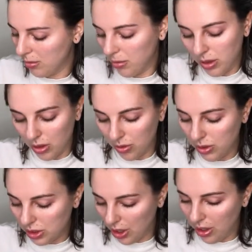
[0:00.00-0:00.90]
You know,
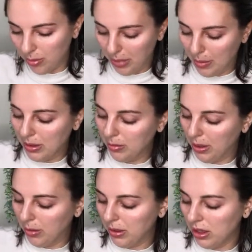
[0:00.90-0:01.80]
start
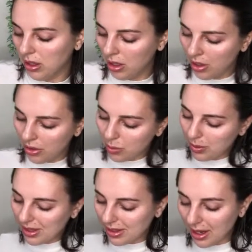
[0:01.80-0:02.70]
baby. The
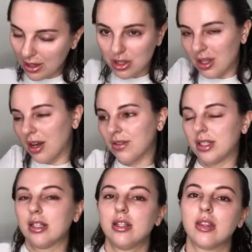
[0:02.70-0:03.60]
reason I just kind of
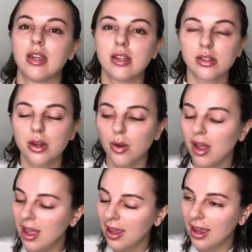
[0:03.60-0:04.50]
stick to these though
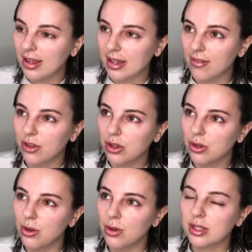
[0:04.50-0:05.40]
is I've
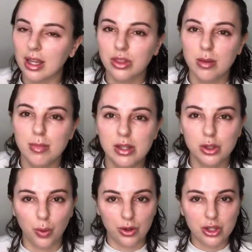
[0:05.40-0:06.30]
used like the Miss
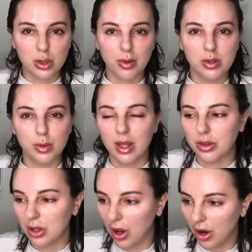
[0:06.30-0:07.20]
Gorgeous ones without
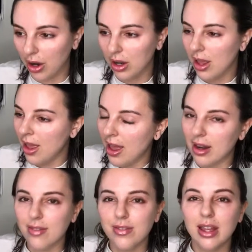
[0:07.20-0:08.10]
the guard,
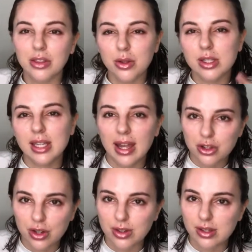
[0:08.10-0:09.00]
and I feel like those
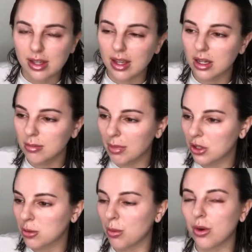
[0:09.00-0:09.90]
catch on the skin
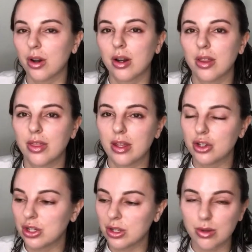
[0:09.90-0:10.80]
much more than
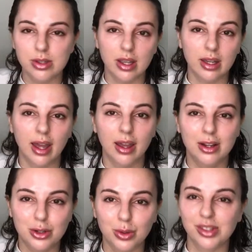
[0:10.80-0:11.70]
just using an
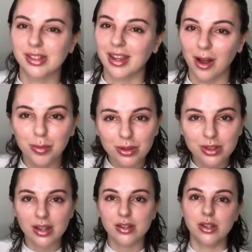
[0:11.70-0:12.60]
actual scalpel
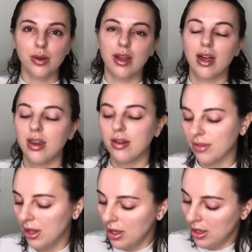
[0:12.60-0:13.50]
does, so I kind
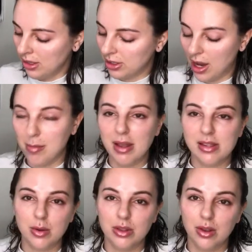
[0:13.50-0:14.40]
of stopped
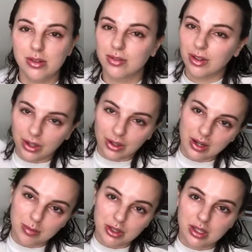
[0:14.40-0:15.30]
messing with those and figured
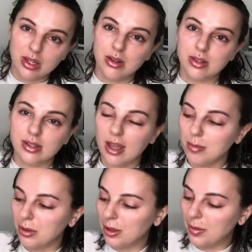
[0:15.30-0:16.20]
I'm just going to use the
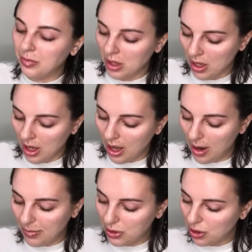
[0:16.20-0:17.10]
scalpel.
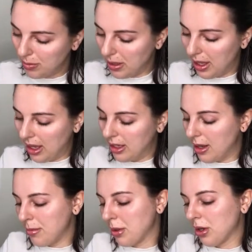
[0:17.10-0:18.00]
This should be a
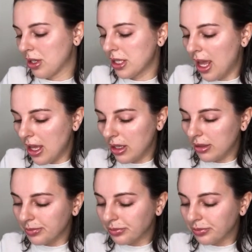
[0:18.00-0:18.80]
number 10.